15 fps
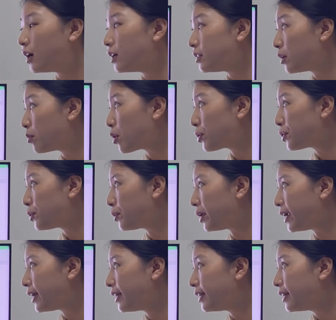Number
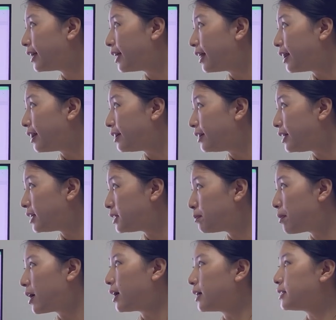3, this
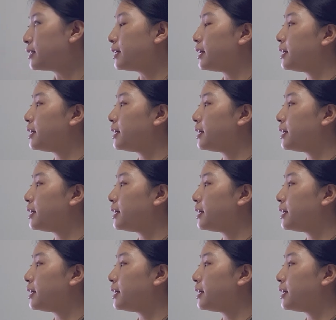part